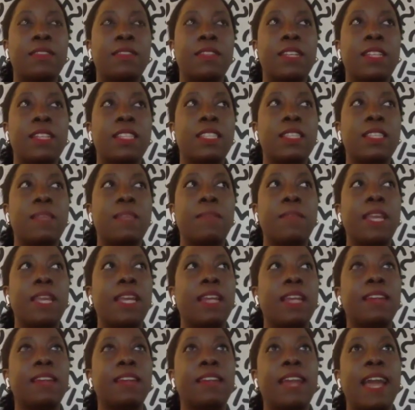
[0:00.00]
it's
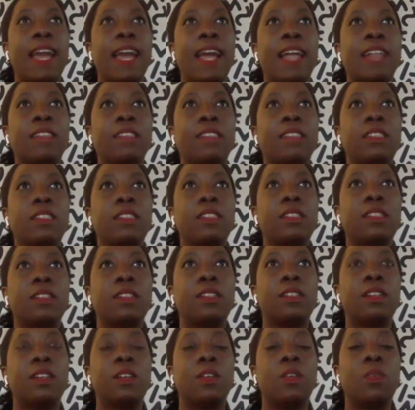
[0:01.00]
something that
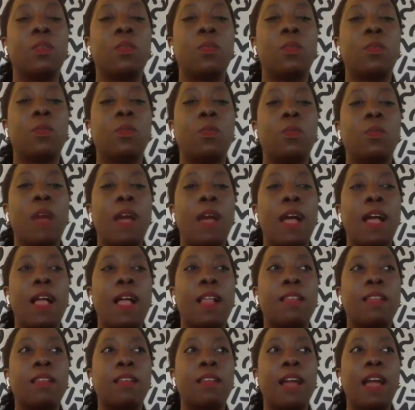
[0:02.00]

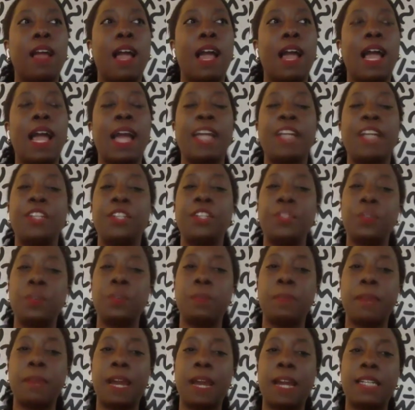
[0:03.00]
while I knew
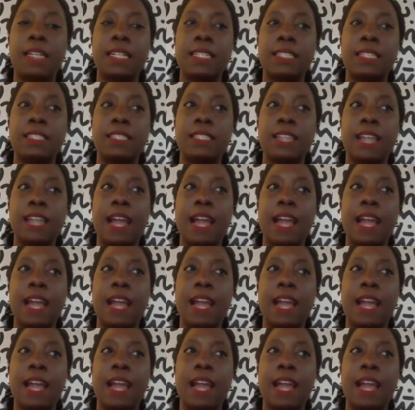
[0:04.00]
about it,